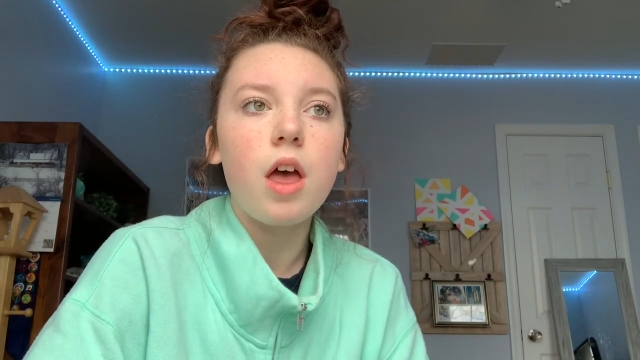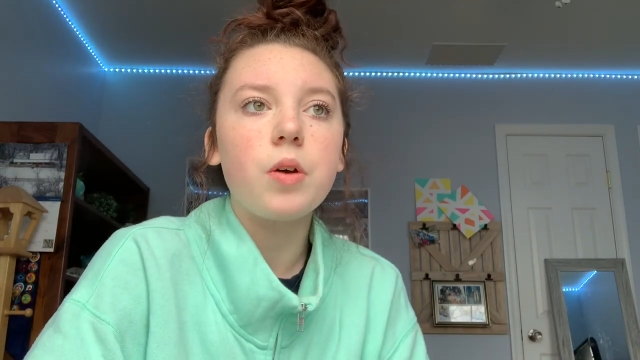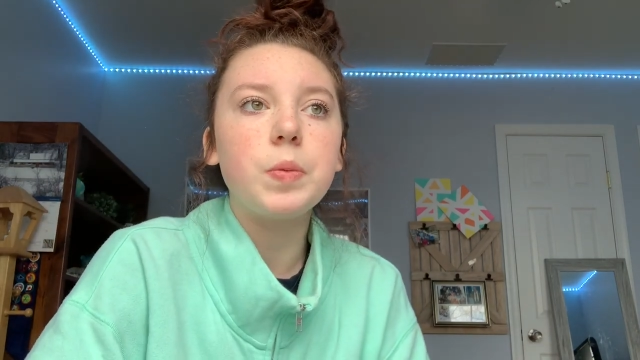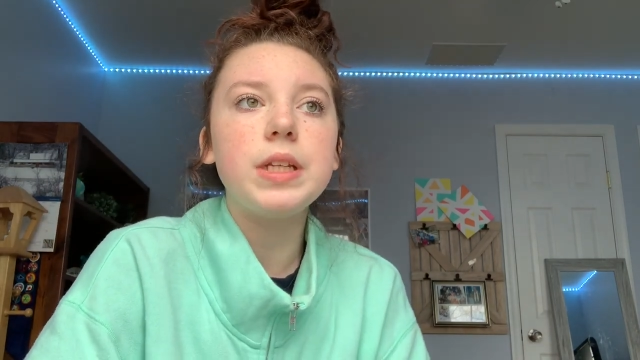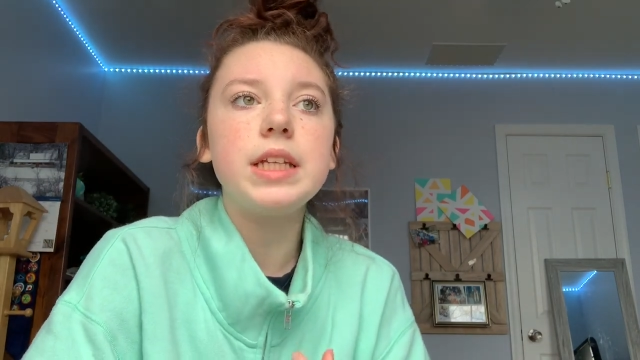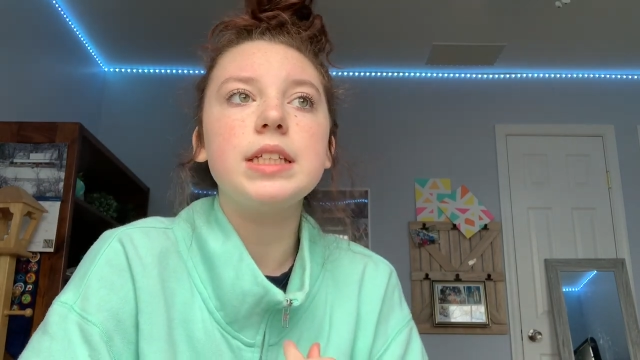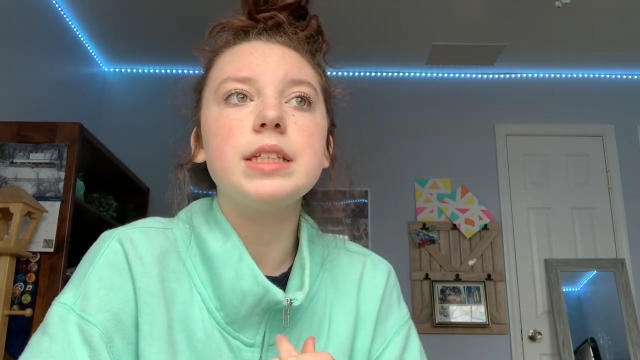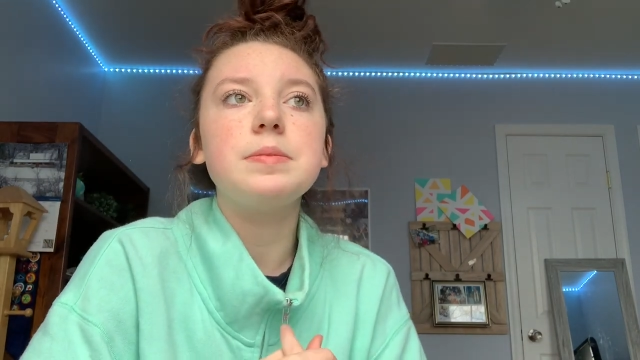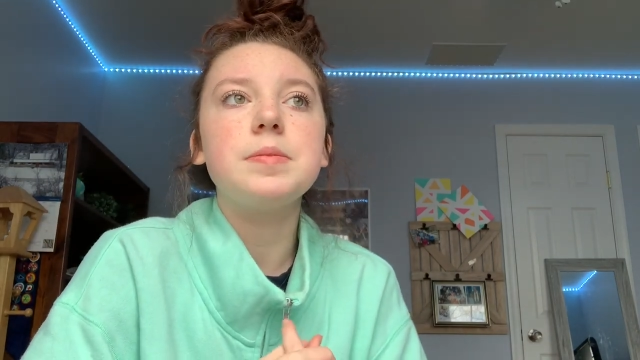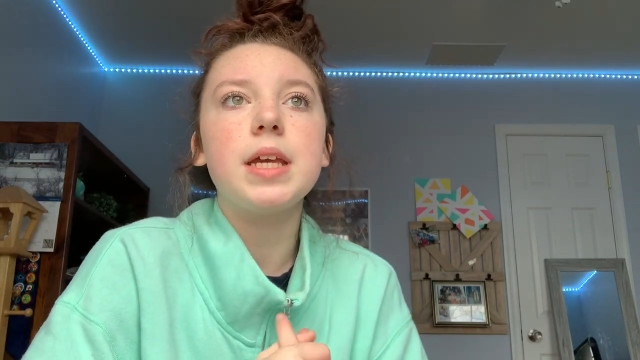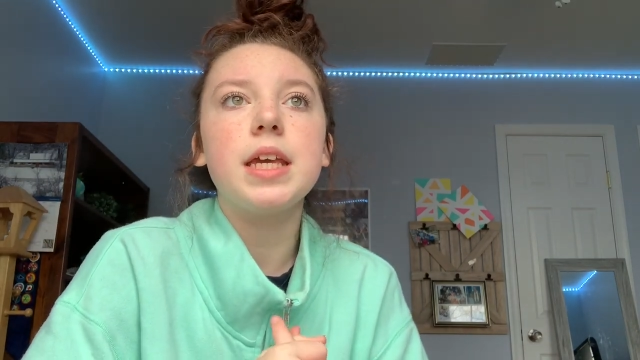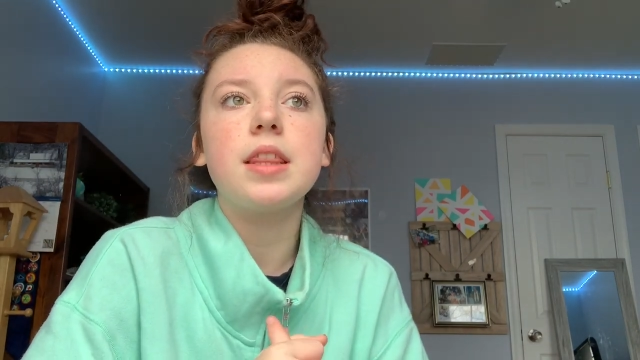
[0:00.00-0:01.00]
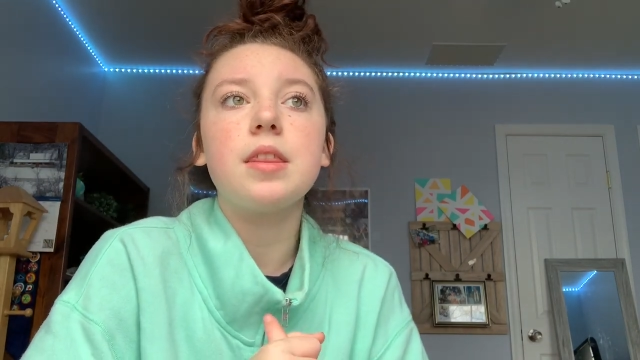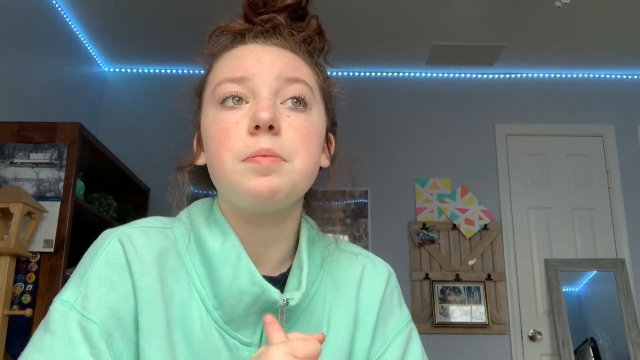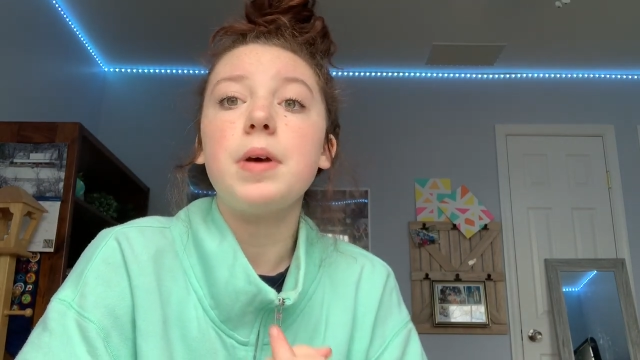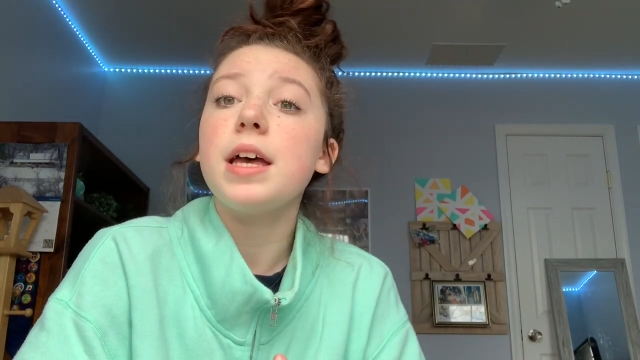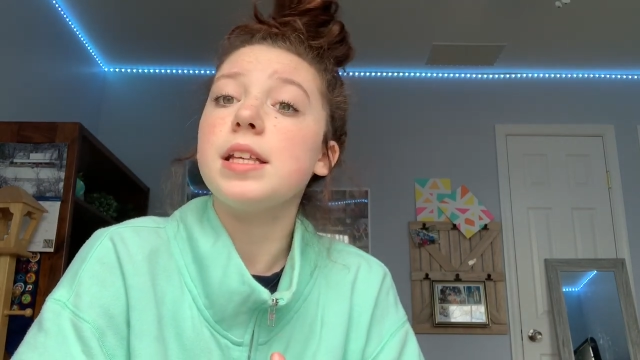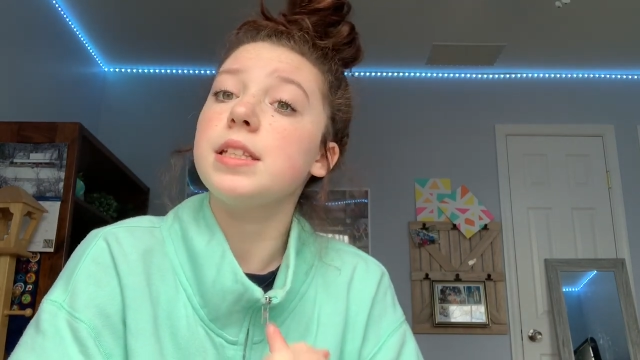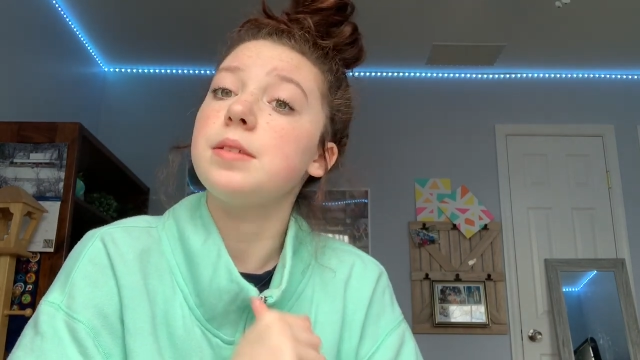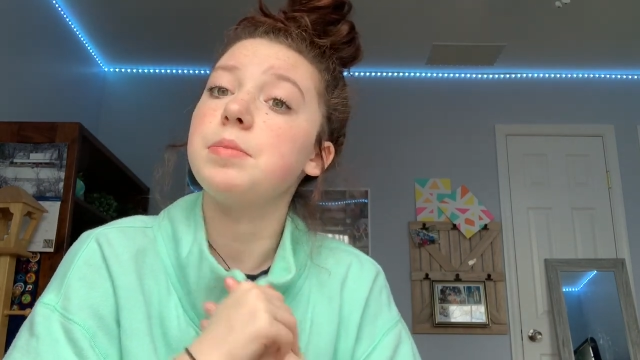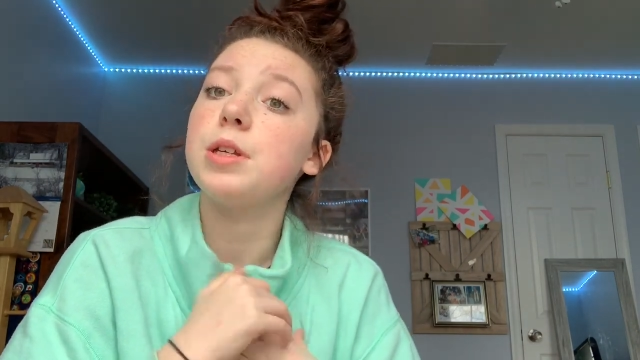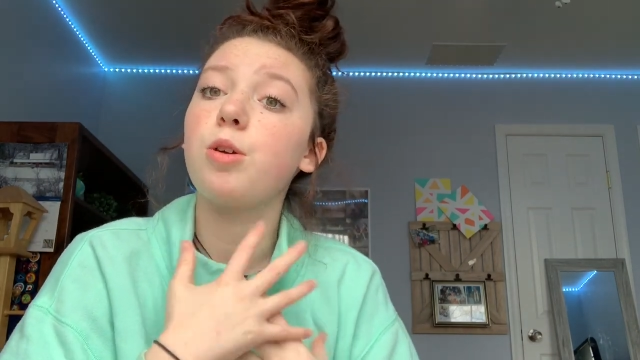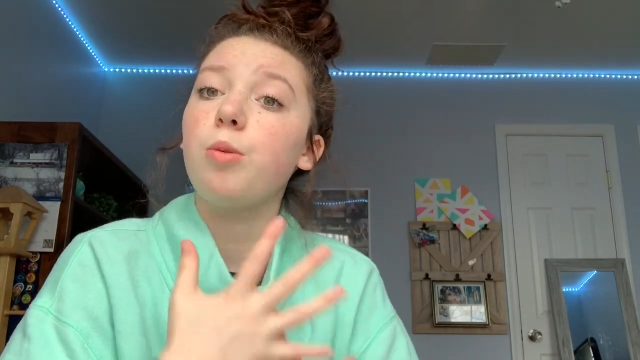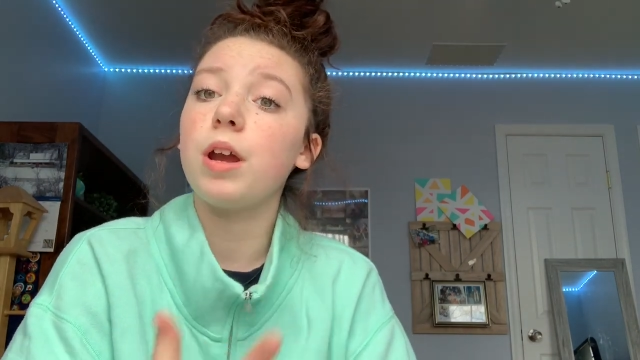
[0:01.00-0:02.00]
we need to make the best and
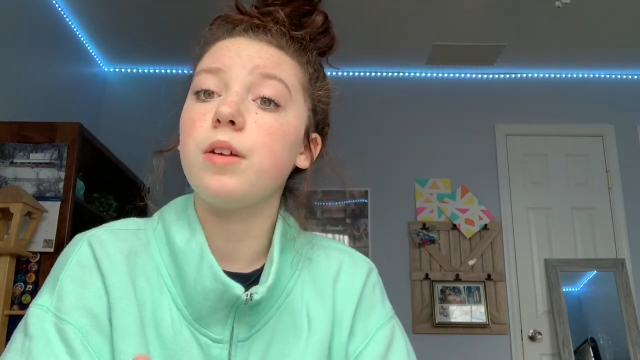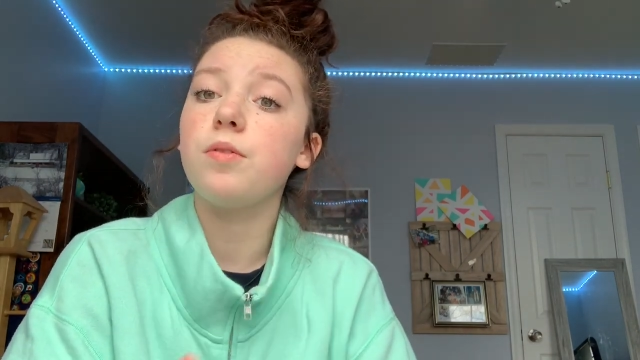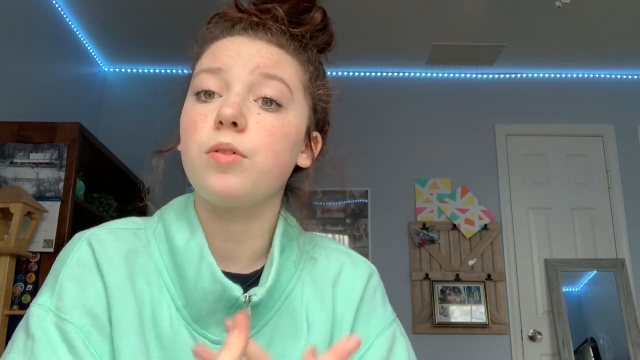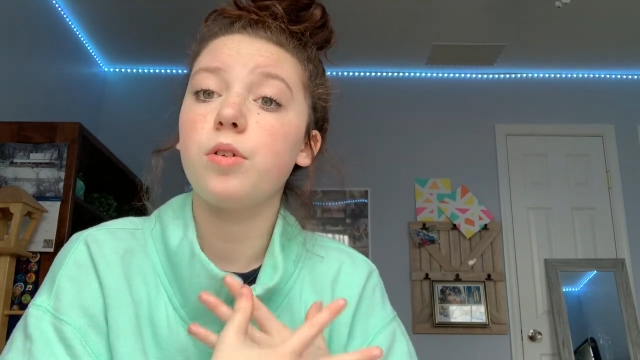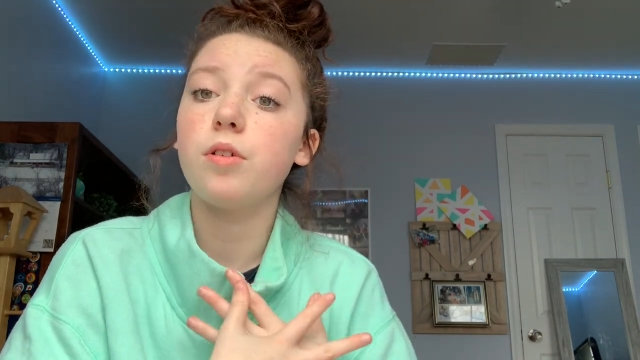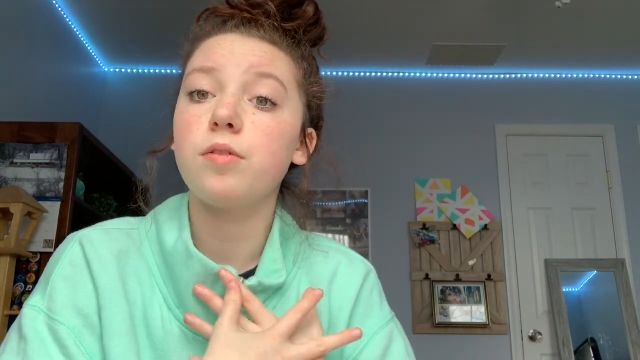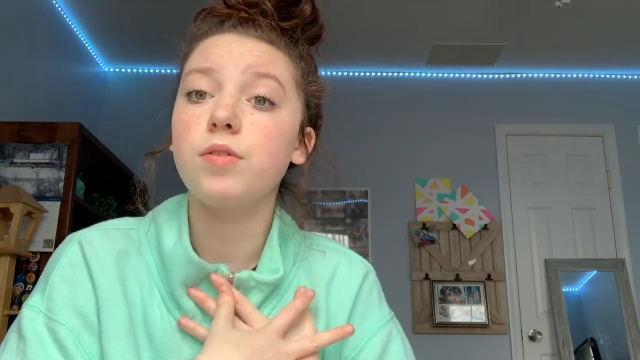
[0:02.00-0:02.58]
be grateful